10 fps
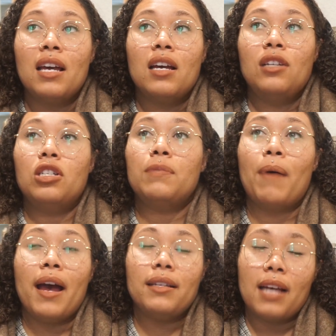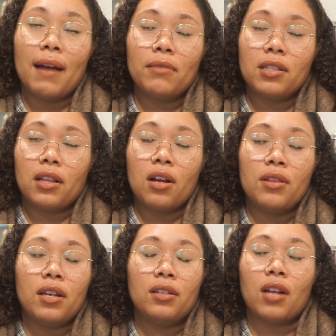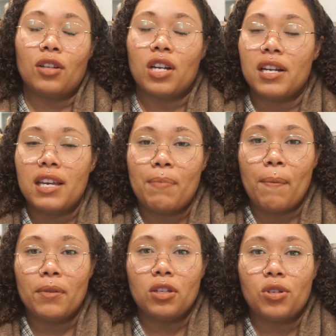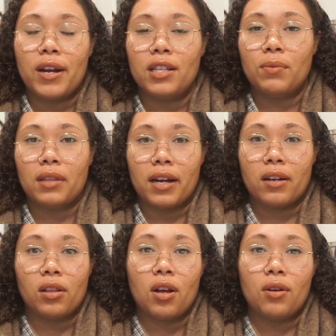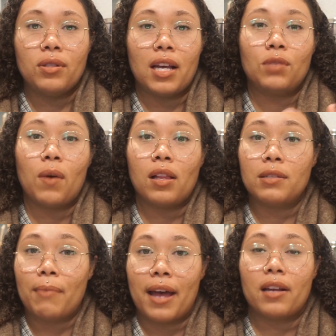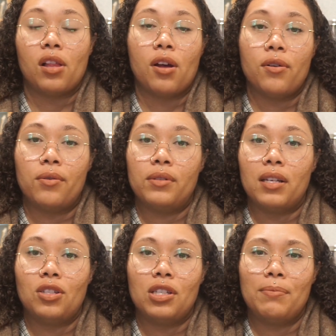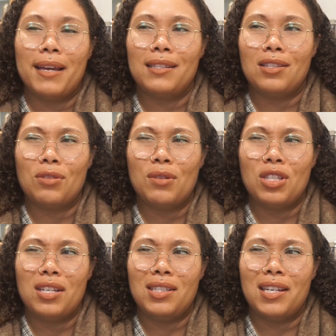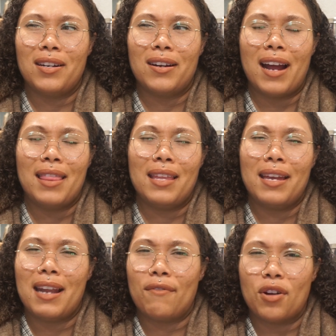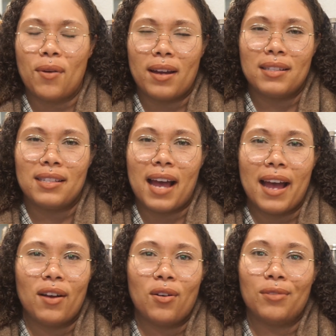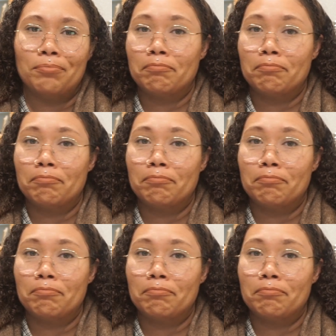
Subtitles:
Just buying timeless clothing, not trying to keep up with the trends with their clothes as well as my clothes. It just makes it so much easier, and then they never go out of style.